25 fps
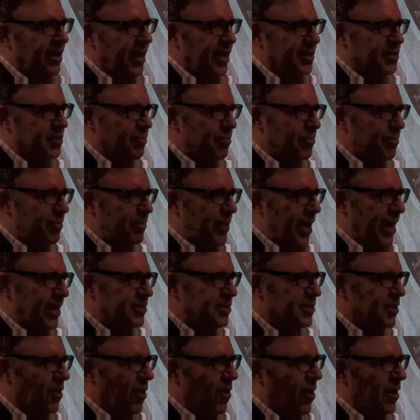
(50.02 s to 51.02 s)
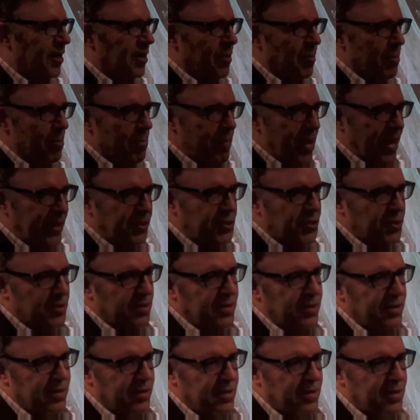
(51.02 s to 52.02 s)
it's based on
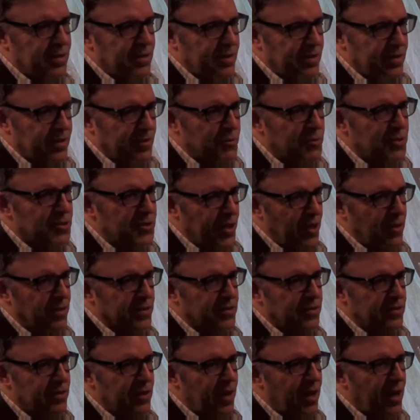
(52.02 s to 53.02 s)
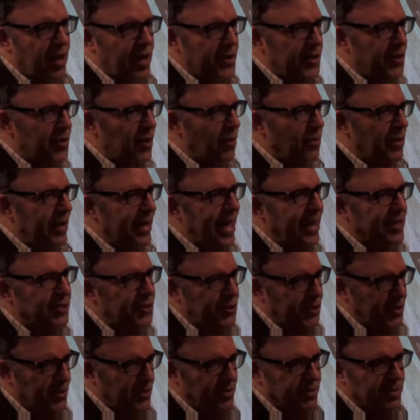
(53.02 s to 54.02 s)
measured results. You don't
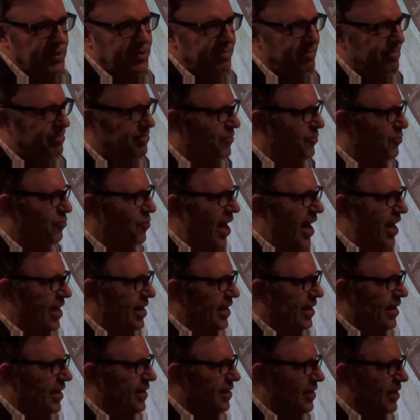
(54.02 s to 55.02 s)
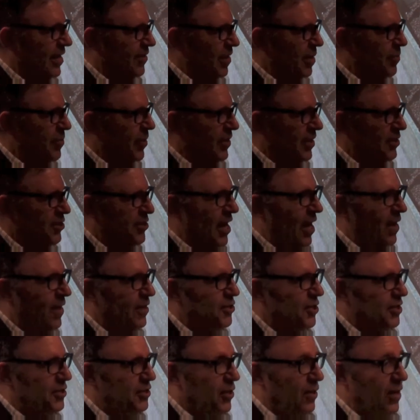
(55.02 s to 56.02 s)
get your rating in the Living Building
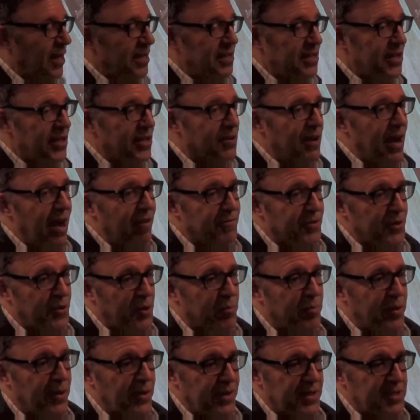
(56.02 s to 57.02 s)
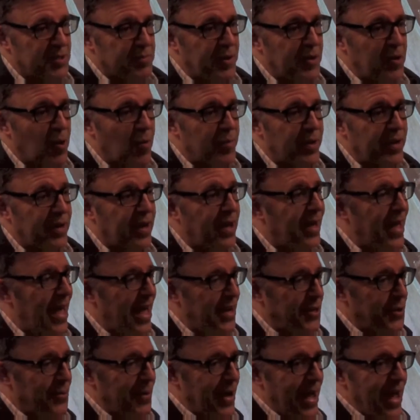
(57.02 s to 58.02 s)
Challenge until a year after your building's been open,
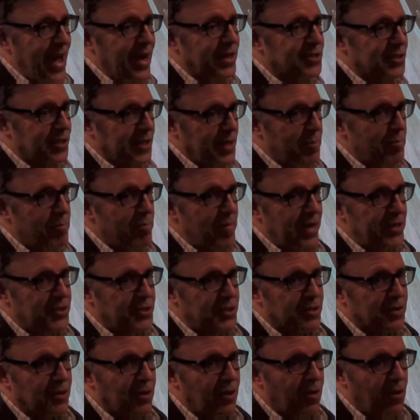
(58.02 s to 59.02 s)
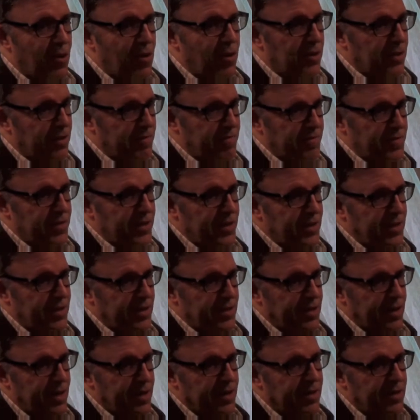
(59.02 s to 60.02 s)
and you actually measure all of
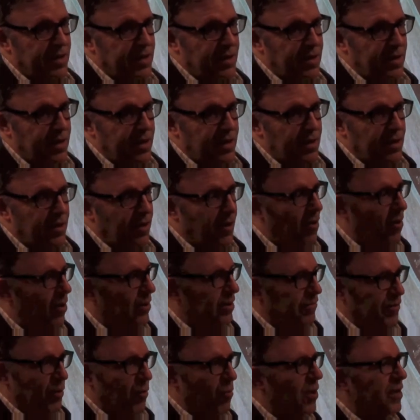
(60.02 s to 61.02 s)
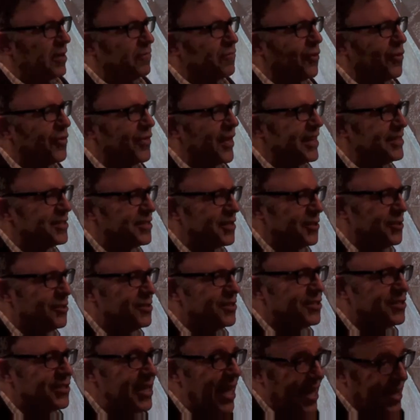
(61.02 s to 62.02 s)
the wonderful things that you
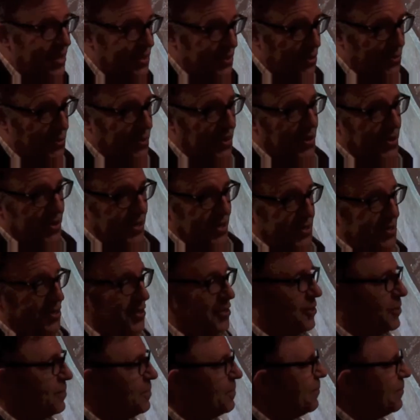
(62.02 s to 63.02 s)
said you were going to do.